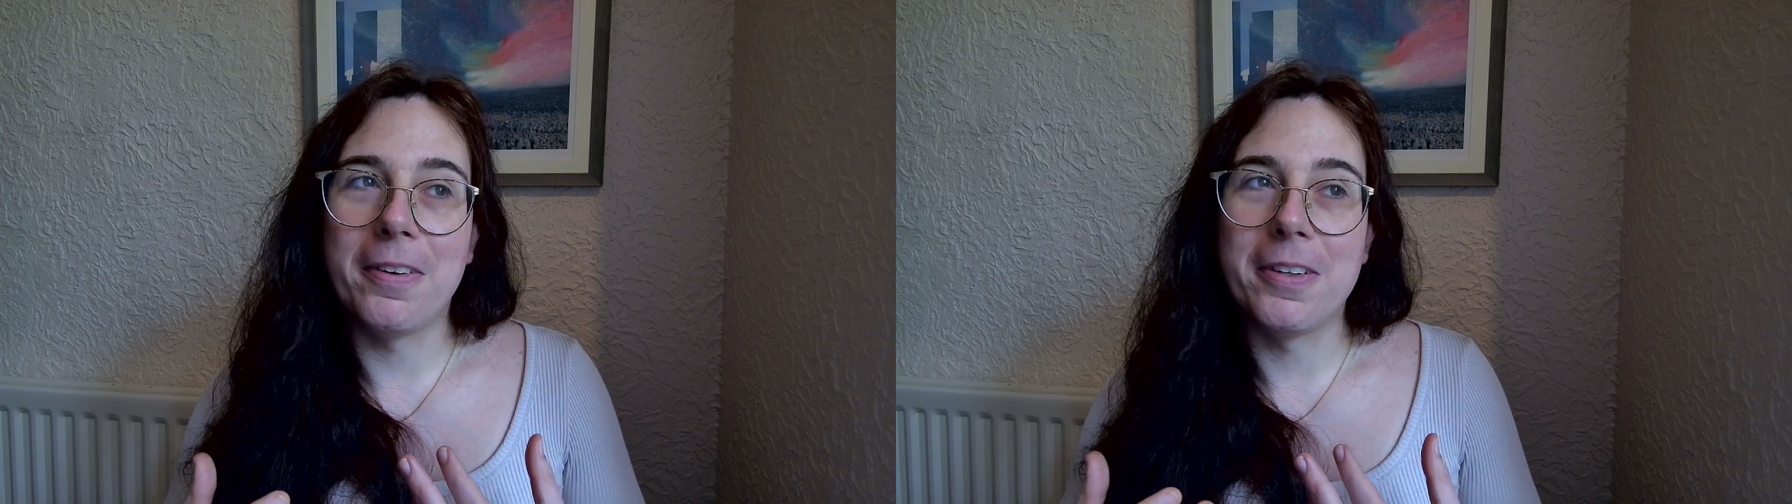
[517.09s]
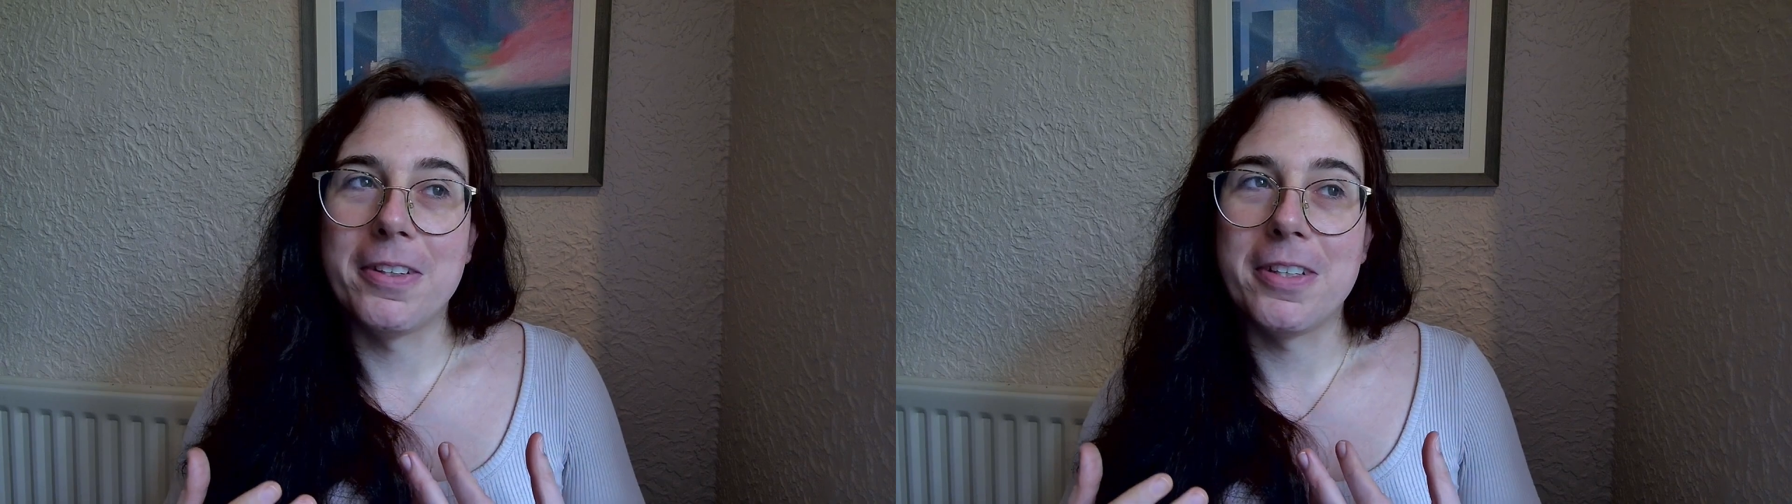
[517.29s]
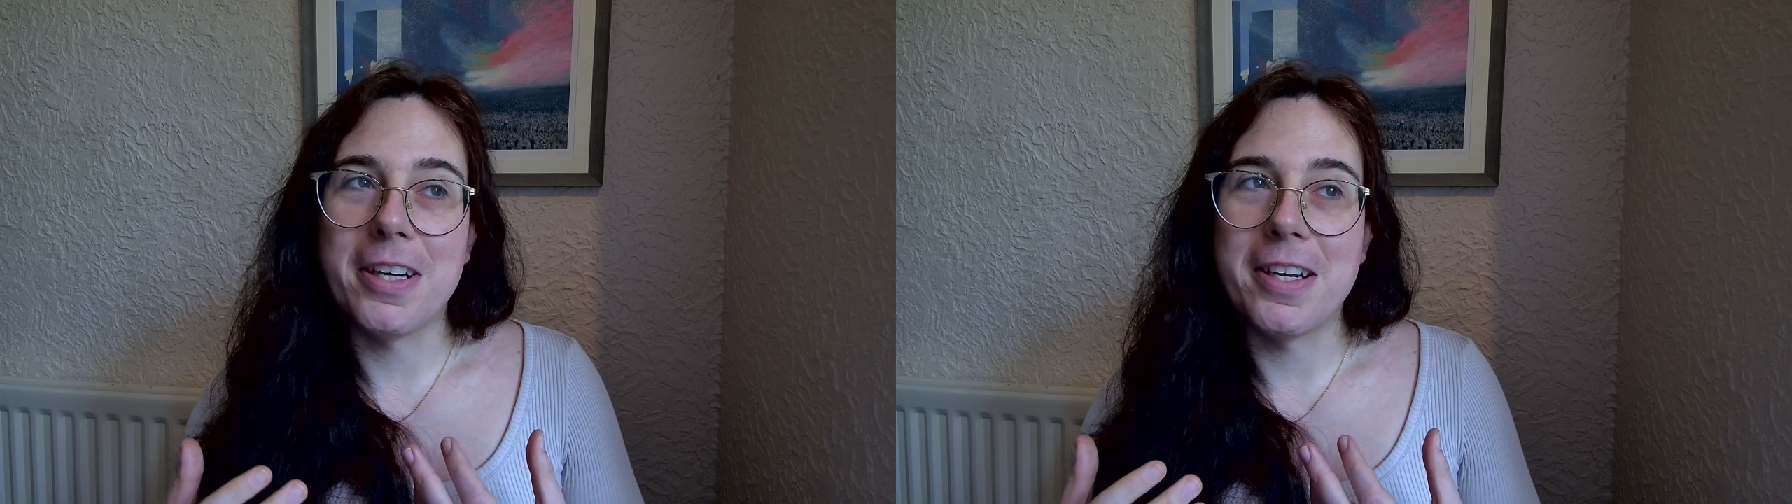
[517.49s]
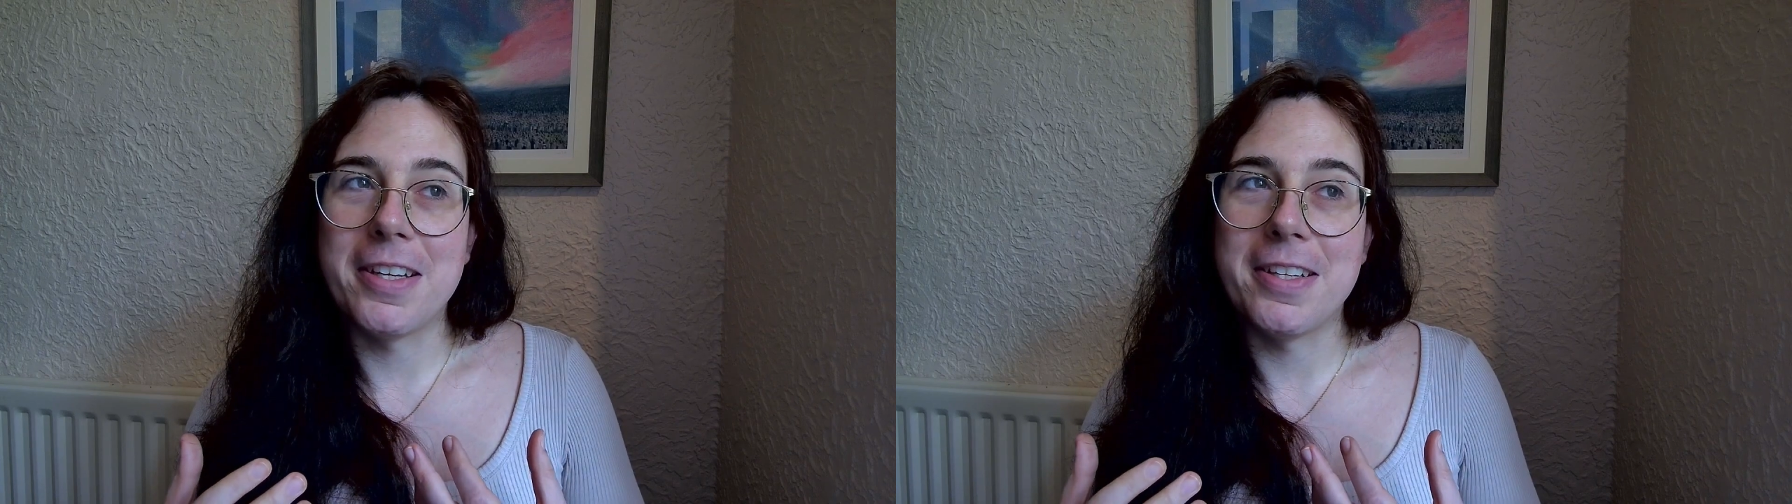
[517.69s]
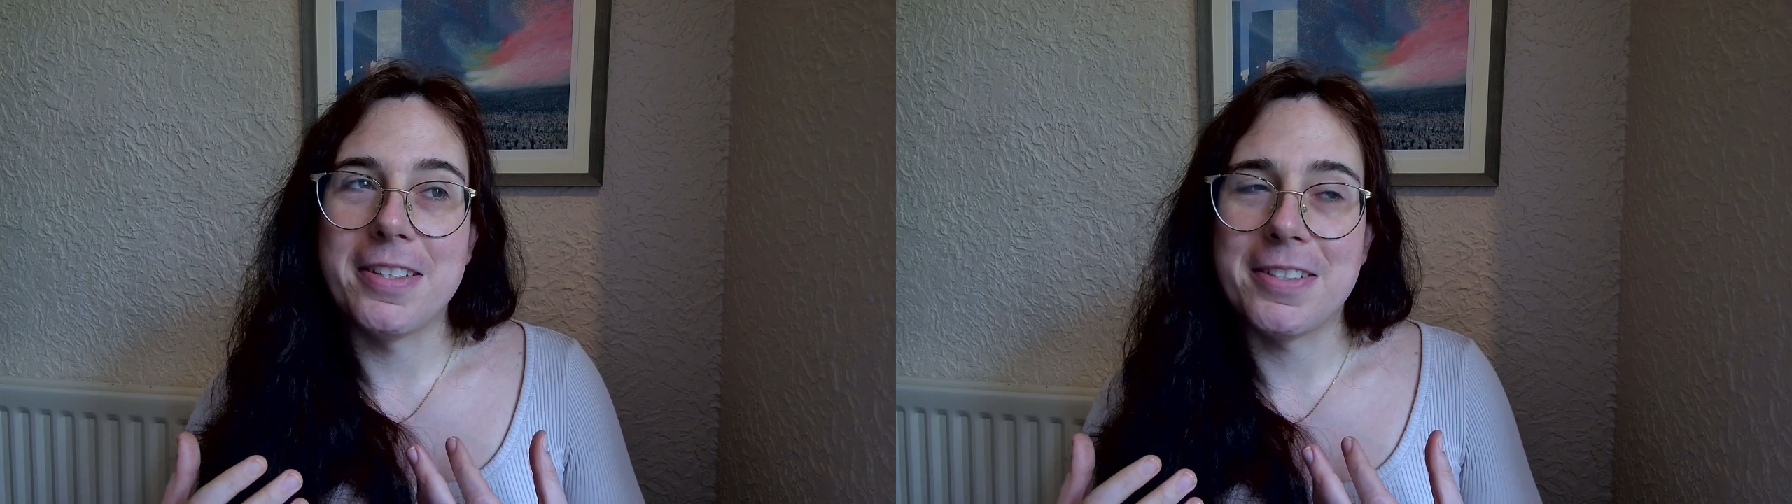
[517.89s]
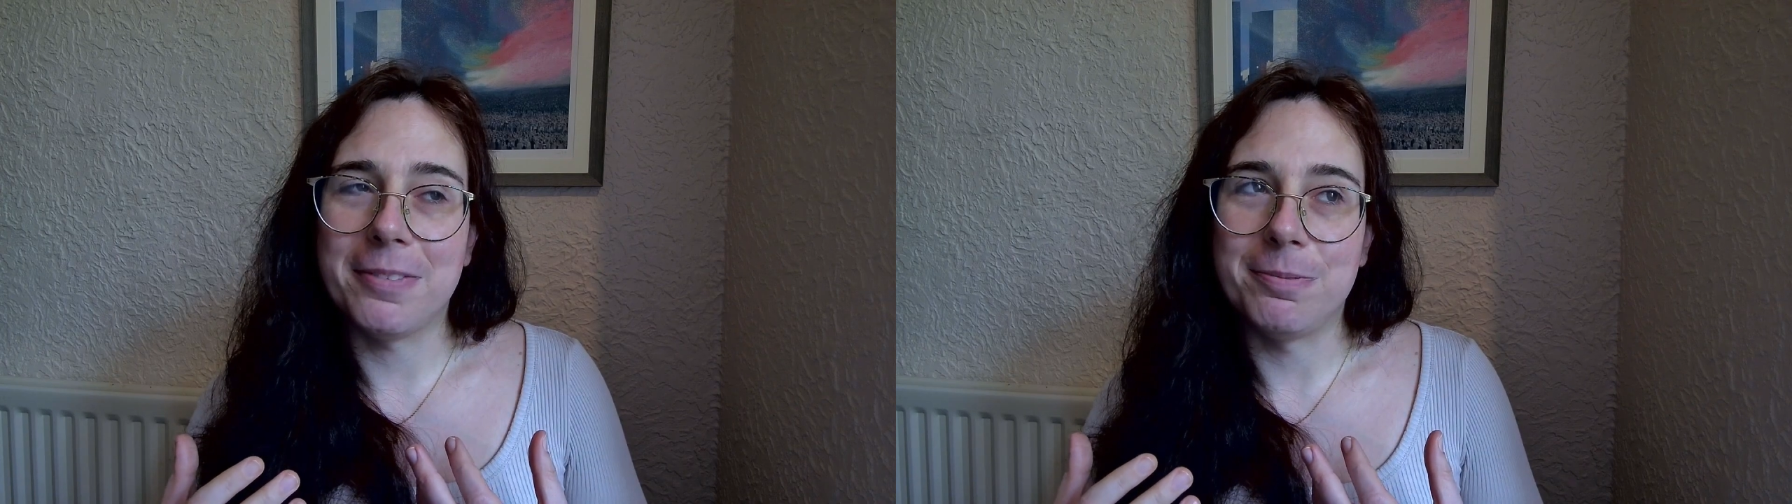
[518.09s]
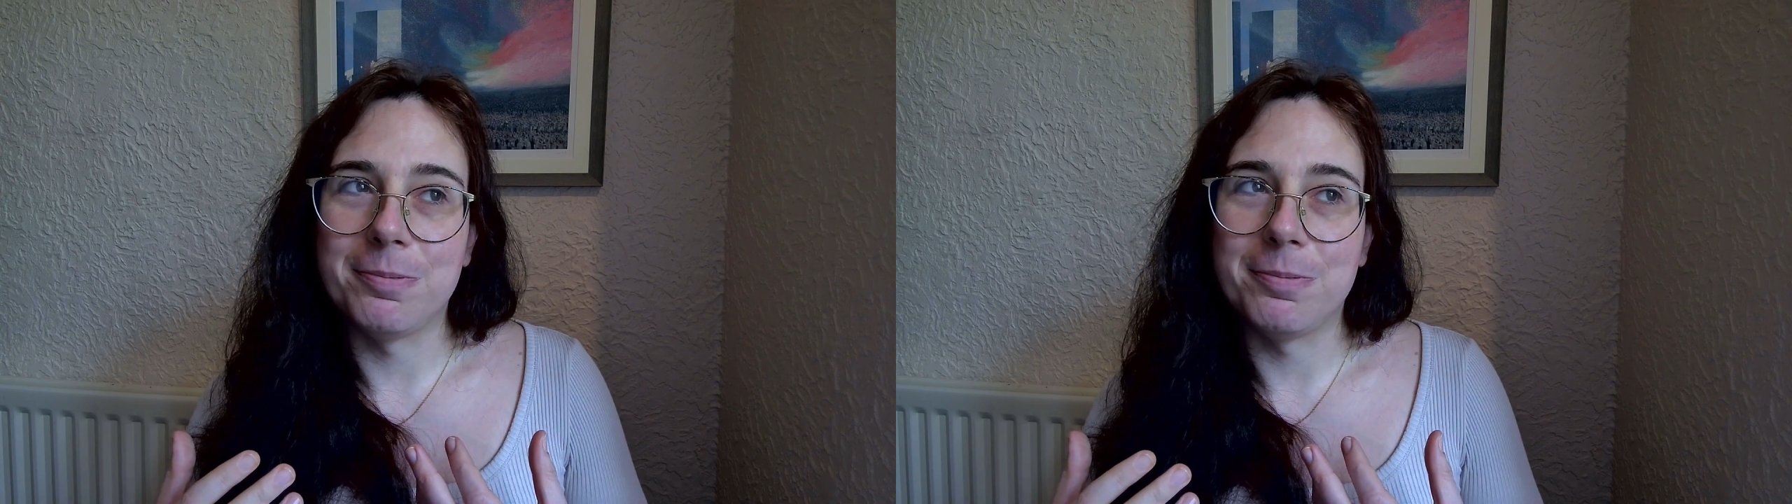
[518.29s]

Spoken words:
there is